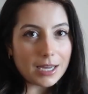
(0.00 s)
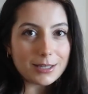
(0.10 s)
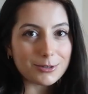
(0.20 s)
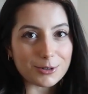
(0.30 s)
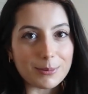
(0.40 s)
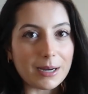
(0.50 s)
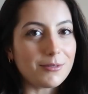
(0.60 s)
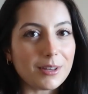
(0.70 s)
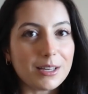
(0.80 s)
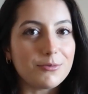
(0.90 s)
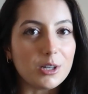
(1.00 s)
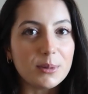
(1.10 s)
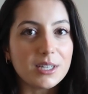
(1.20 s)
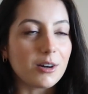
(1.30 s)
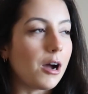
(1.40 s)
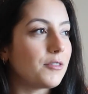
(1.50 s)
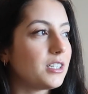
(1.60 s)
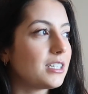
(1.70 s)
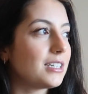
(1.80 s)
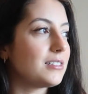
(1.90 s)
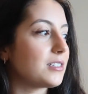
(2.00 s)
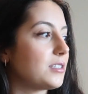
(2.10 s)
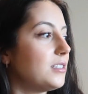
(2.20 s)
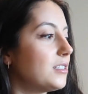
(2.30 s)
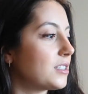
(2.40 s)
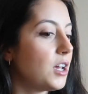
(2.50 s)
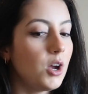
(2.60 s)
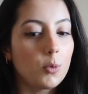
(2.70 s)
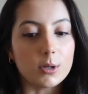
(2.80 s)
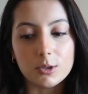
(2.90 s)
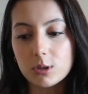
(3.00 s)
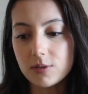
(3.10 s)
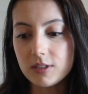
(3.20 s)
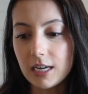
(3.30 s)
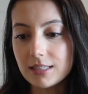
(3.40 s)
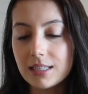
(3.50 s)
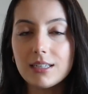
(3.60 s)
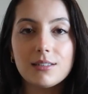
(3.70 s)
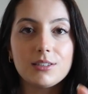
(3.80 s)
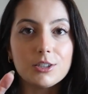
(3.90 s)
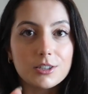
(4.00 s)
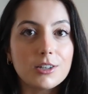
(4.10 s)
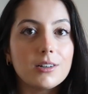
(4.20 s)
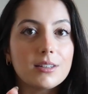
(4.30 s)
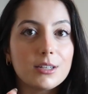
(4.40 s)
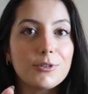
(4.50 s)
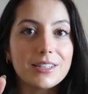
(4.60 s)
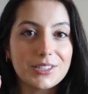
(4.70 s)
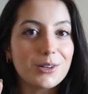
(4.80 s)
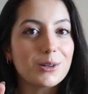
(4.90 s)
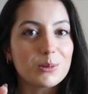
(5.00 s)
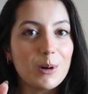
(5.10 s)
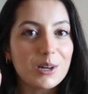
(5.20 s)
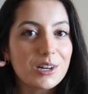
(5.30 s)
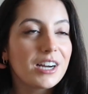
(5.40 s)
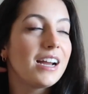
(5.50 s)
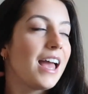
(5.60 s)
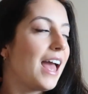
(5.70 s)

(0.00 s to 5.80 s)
guest room. I don't really film in here often because this is where Yusuf's desk is. You're currently resting on his monitor.